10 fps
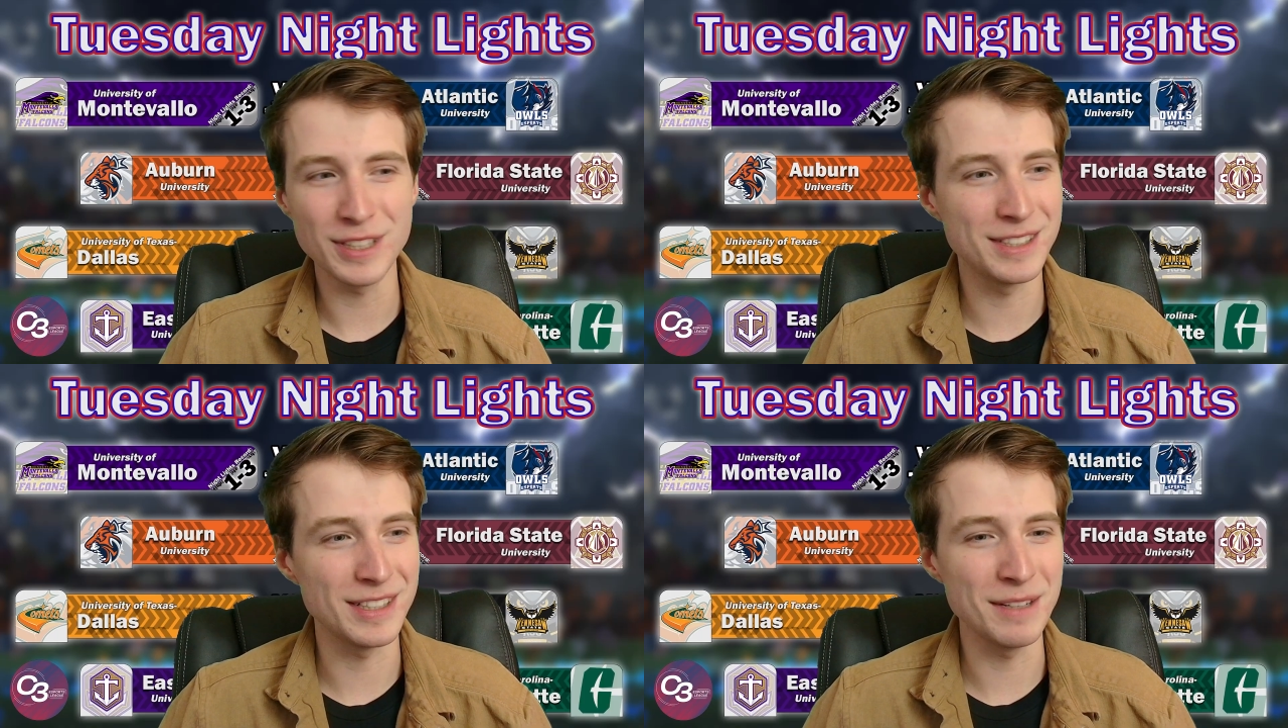
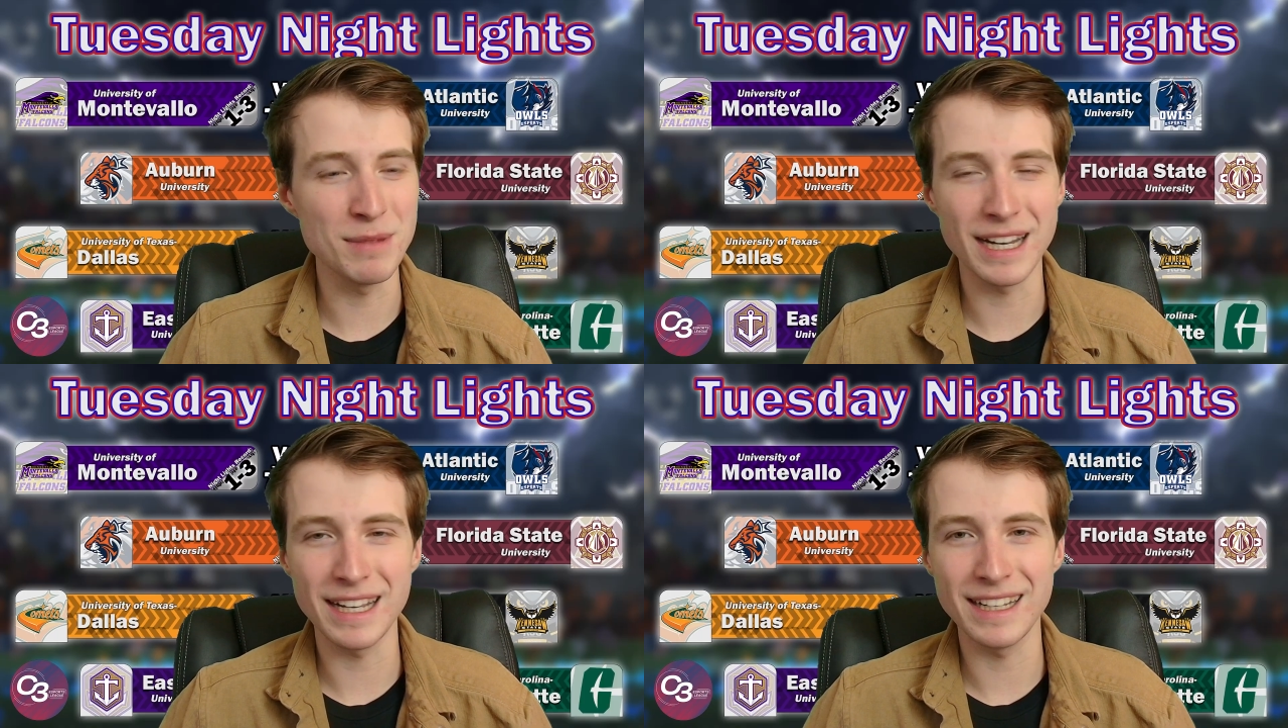It's in
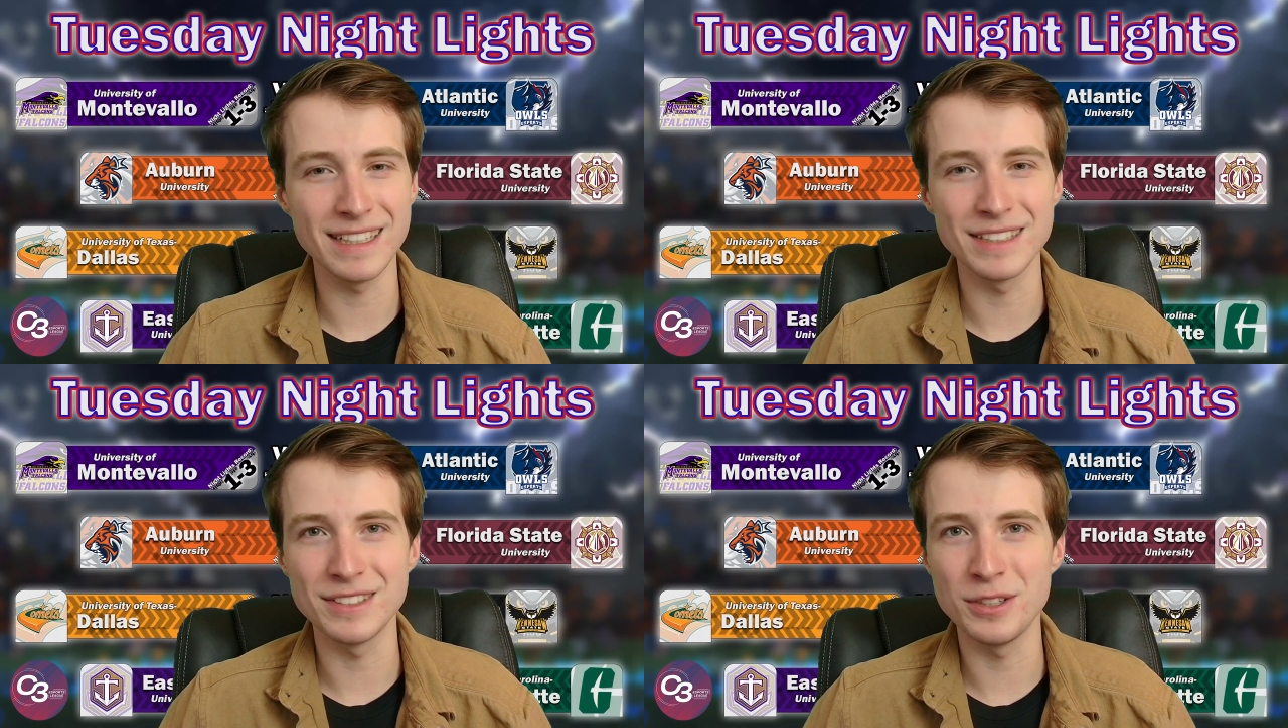
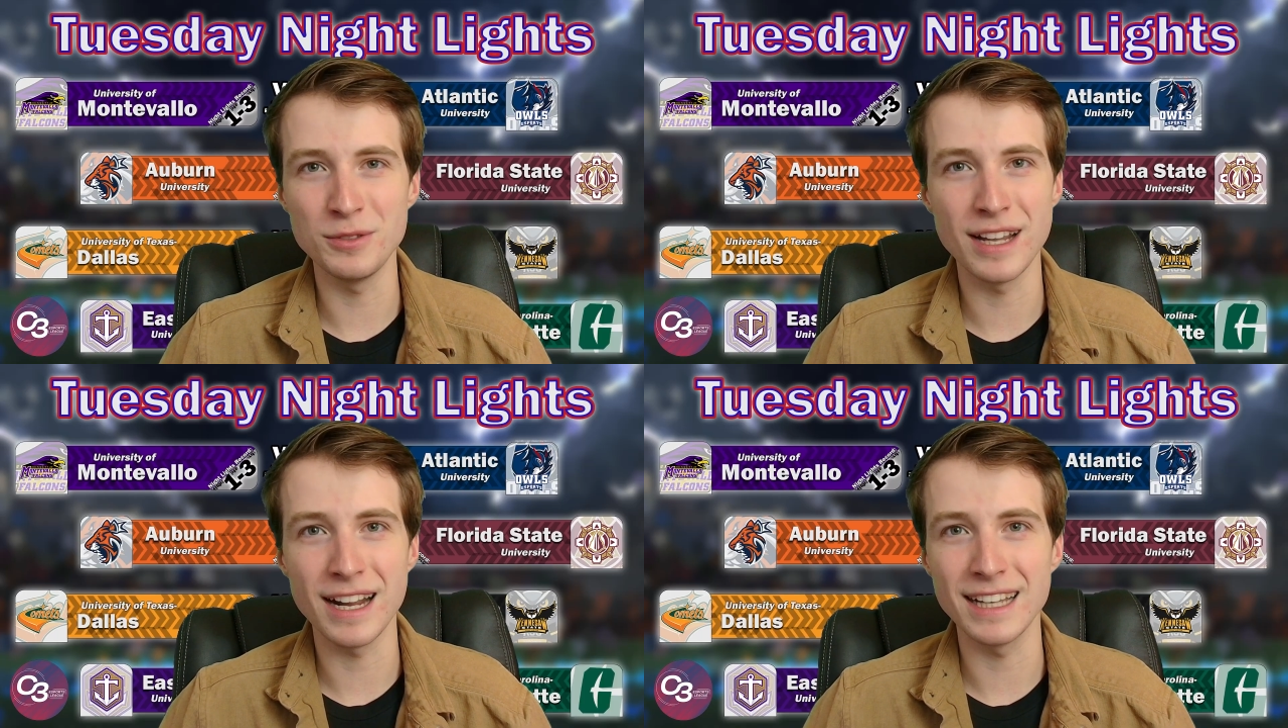my
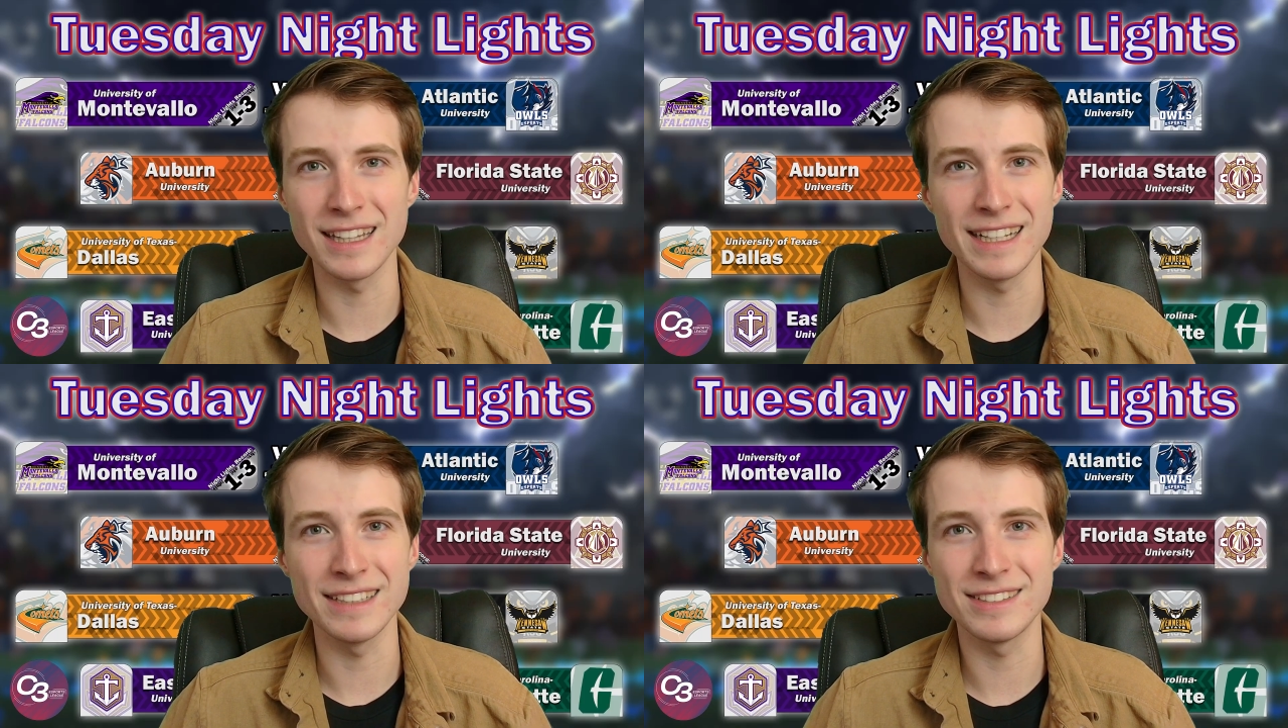Tuesday Night
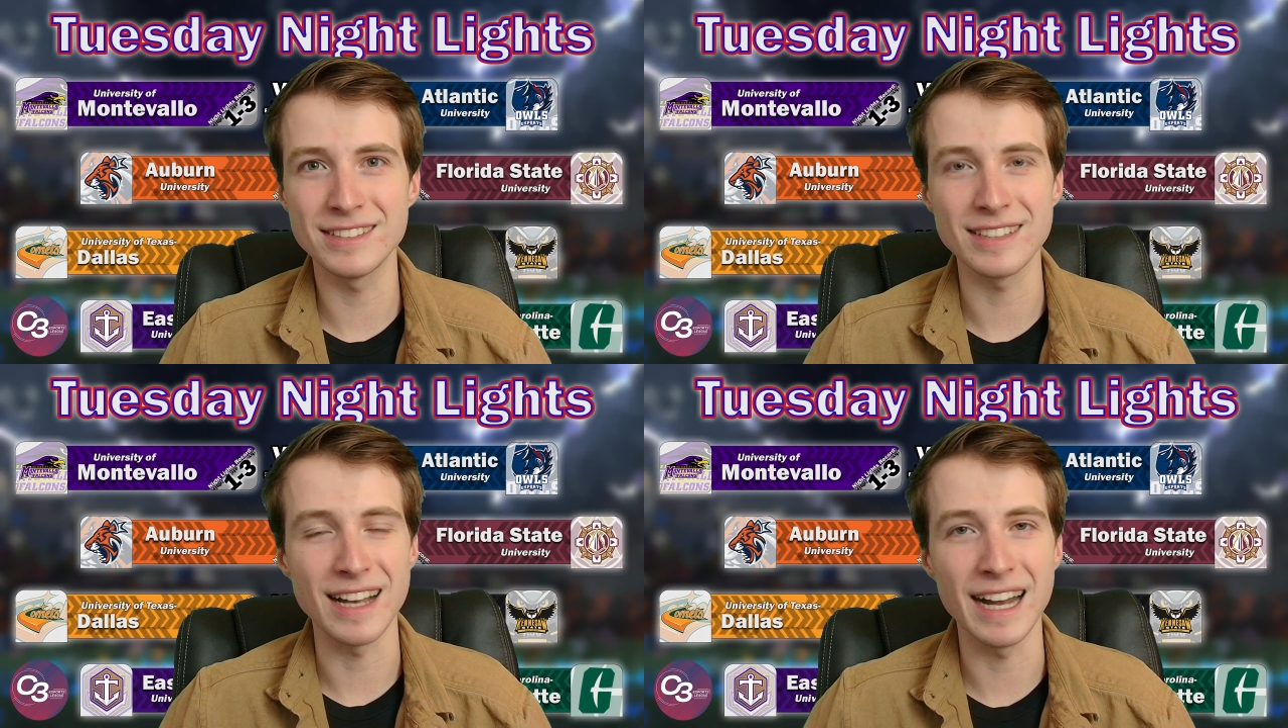
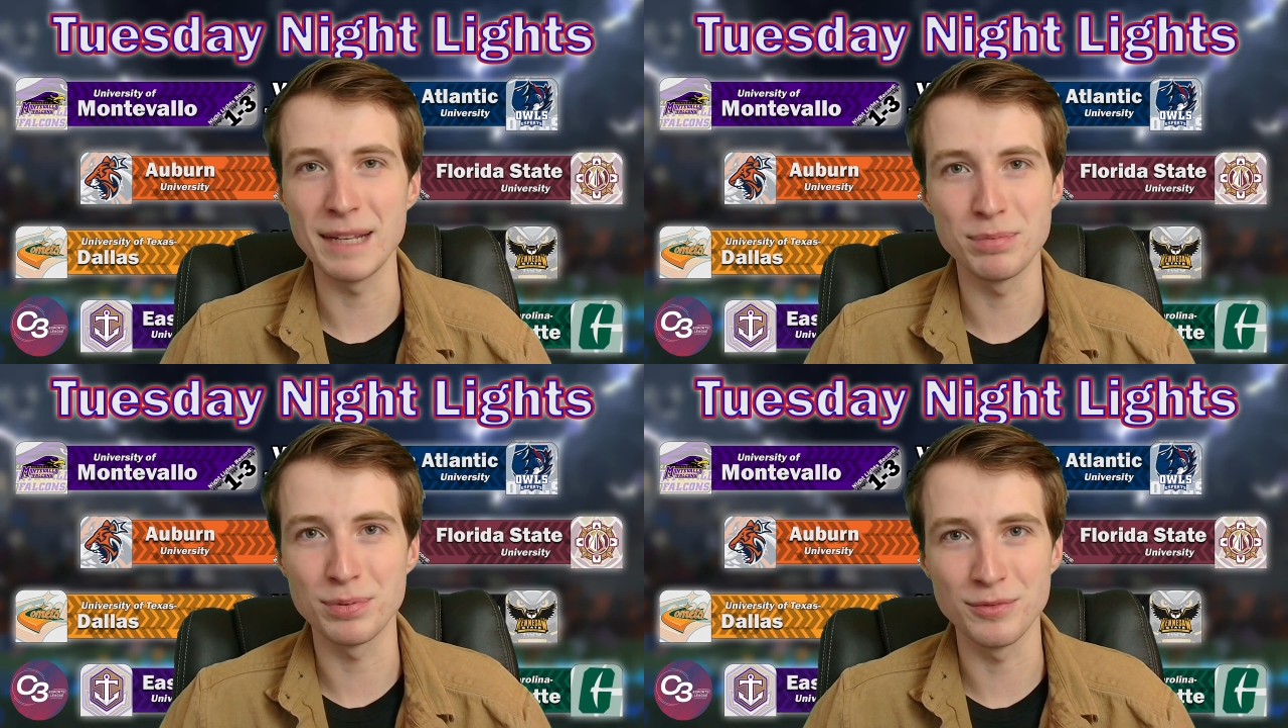Lights
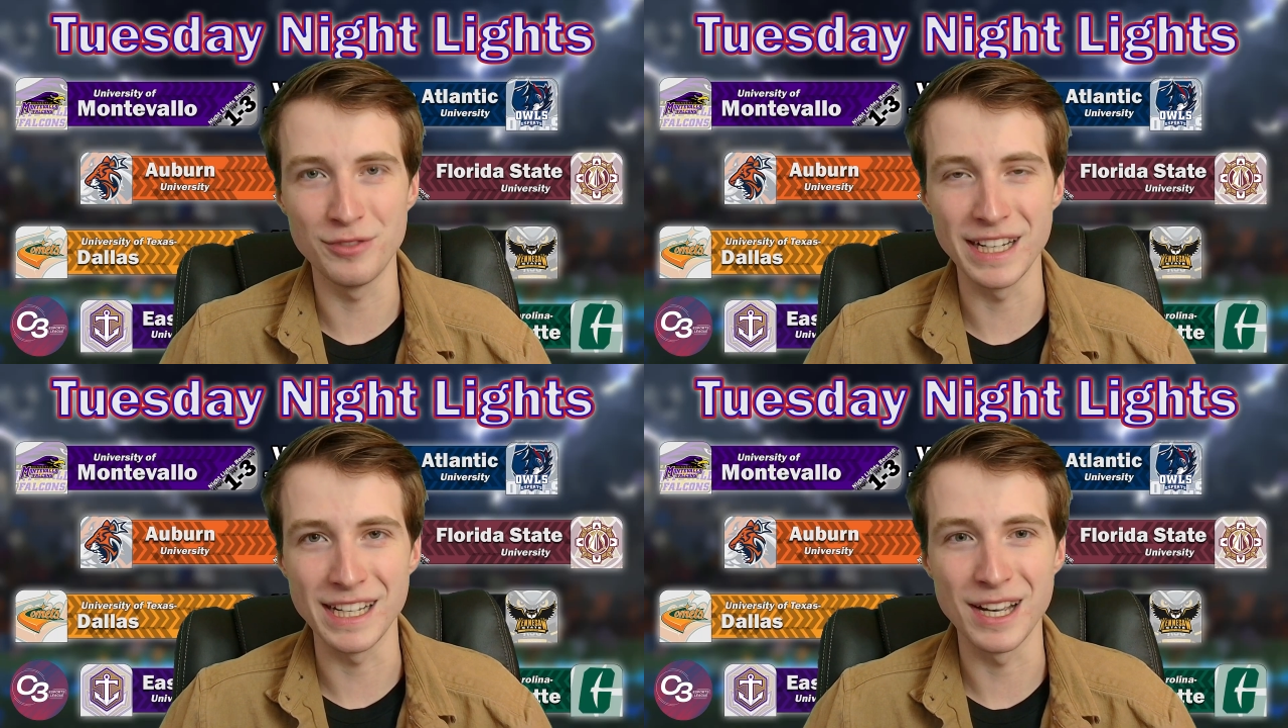hype
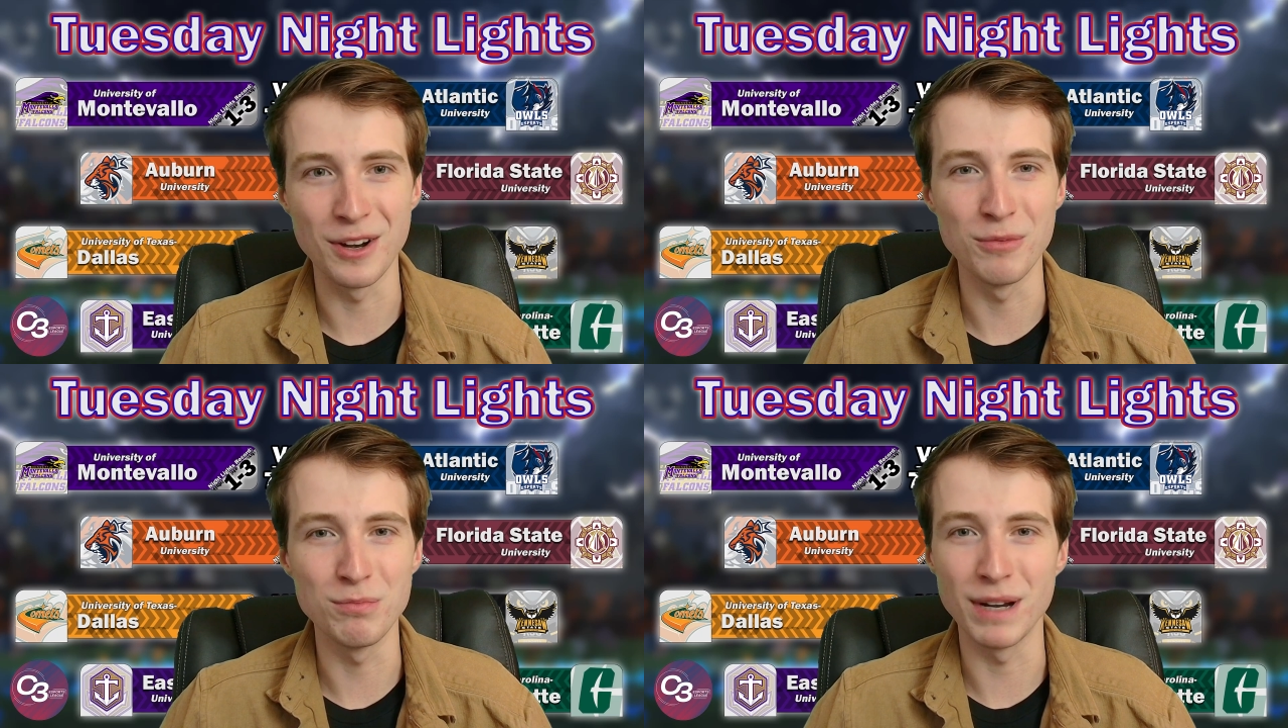video,